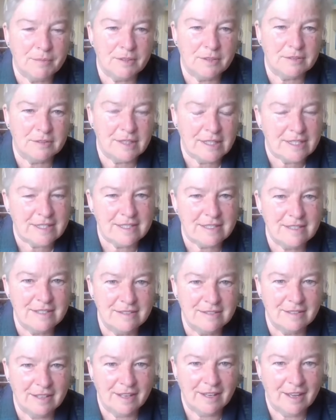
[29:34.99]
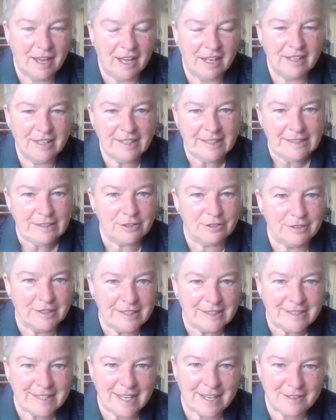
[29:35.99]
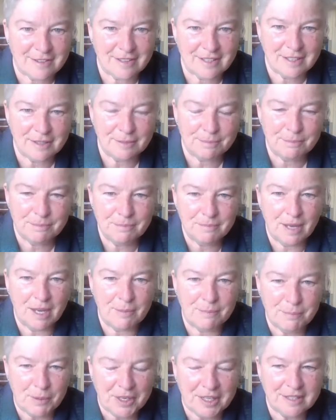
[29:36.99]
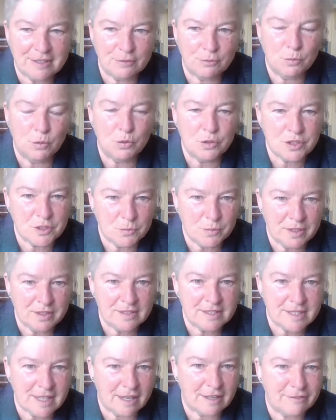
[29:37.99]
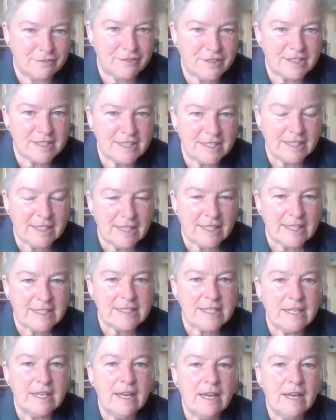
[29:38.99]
It's a lingering death in a bucket of water with a tight-fitting lid.